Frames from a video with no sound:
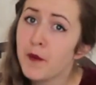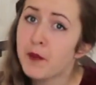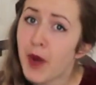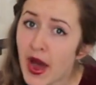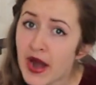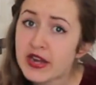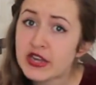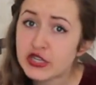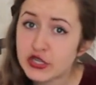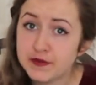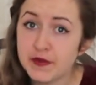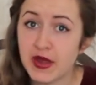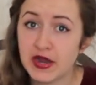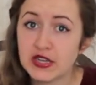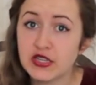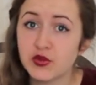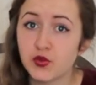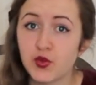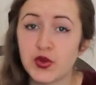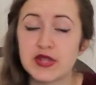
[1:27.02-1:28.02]

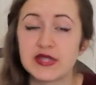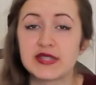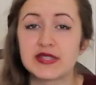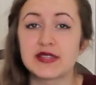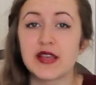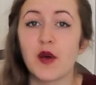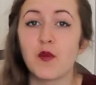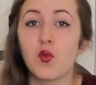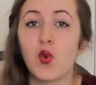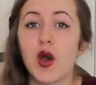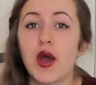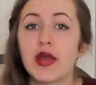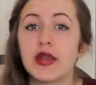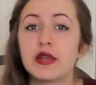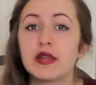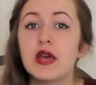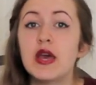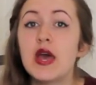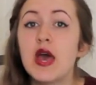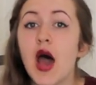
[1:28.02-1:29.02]
punishment when
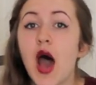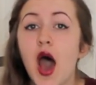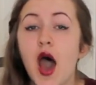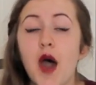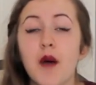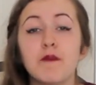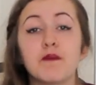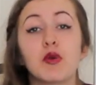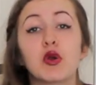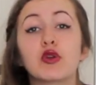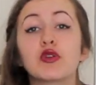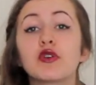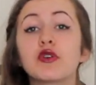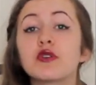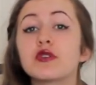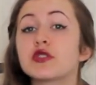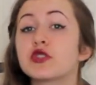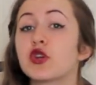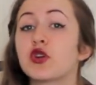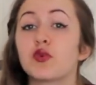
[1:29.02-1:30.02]
someone uh,
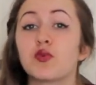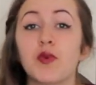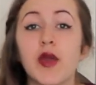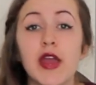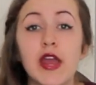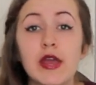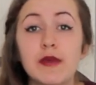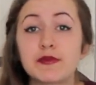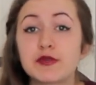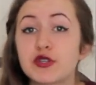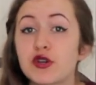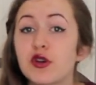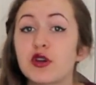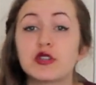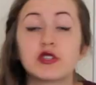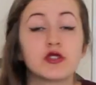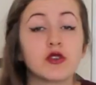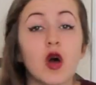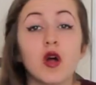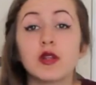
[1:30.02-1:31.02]
murders or rapes or
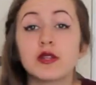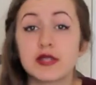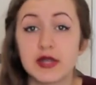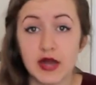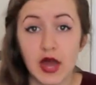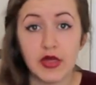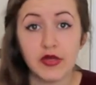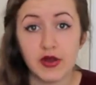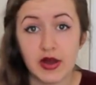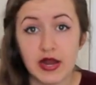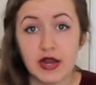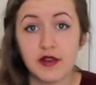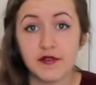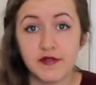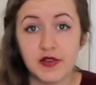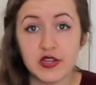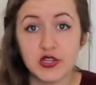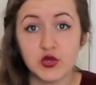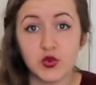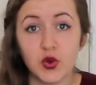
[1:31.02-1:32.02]
assaults another
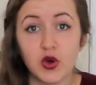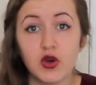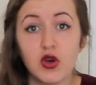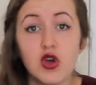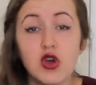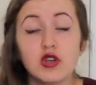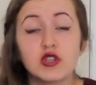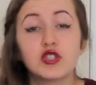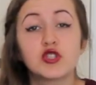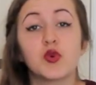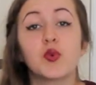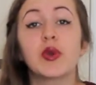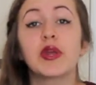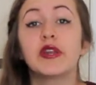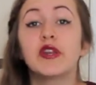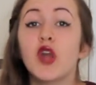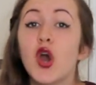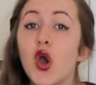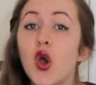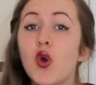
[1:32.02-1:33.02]
individual. So we
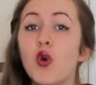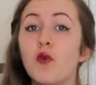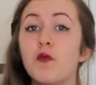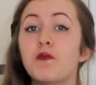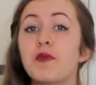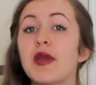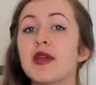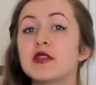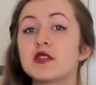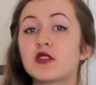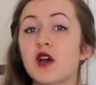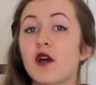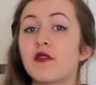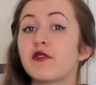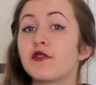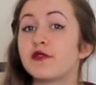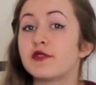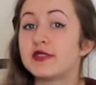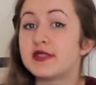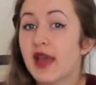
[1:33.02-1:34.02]
know based
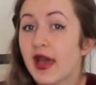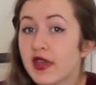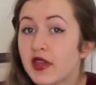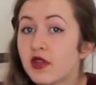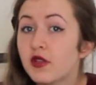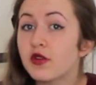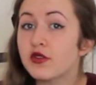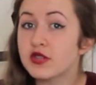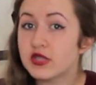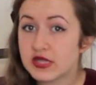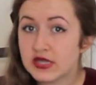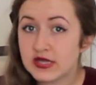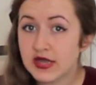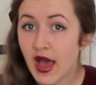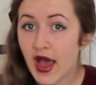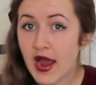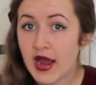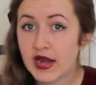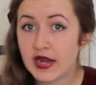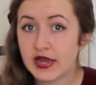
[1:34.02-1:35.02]
off of secular
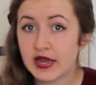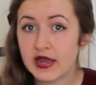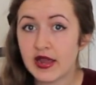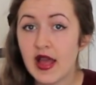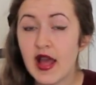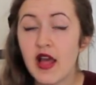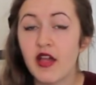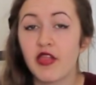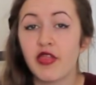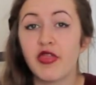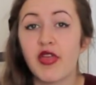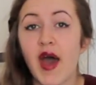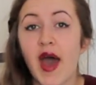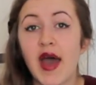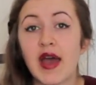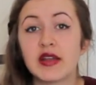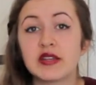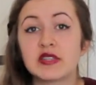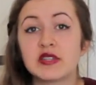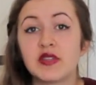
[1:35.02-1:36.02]
society
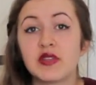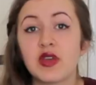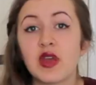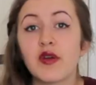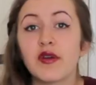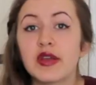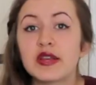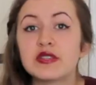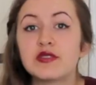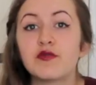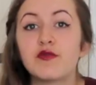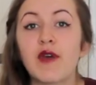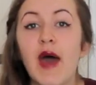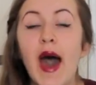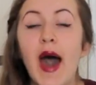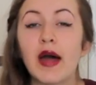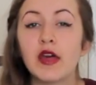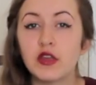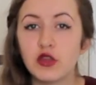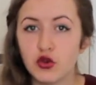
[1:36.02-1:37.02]
that there is
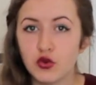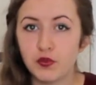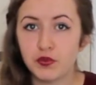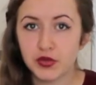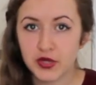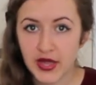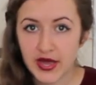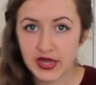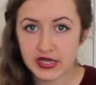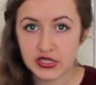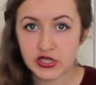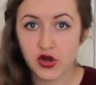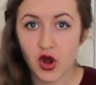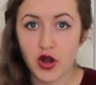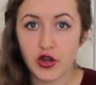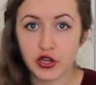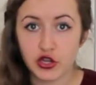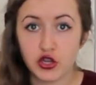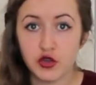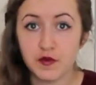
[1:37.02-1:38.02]
value placed
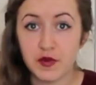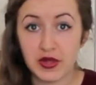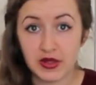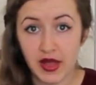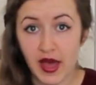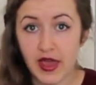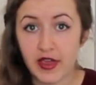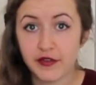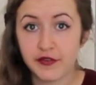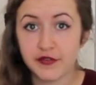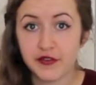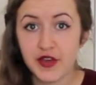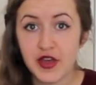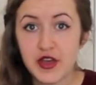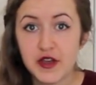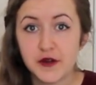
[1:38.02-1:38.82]
on human life.